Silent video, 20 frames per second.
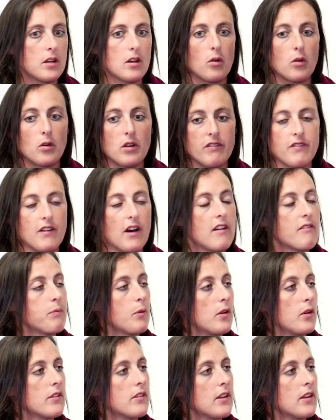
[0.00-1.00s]
You know, only five
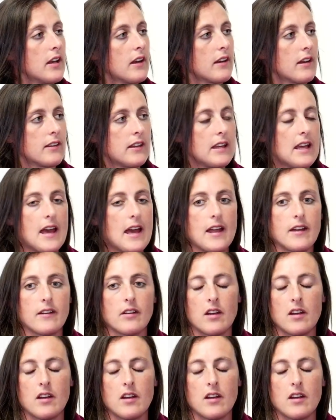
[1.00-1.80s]
points in it at the end.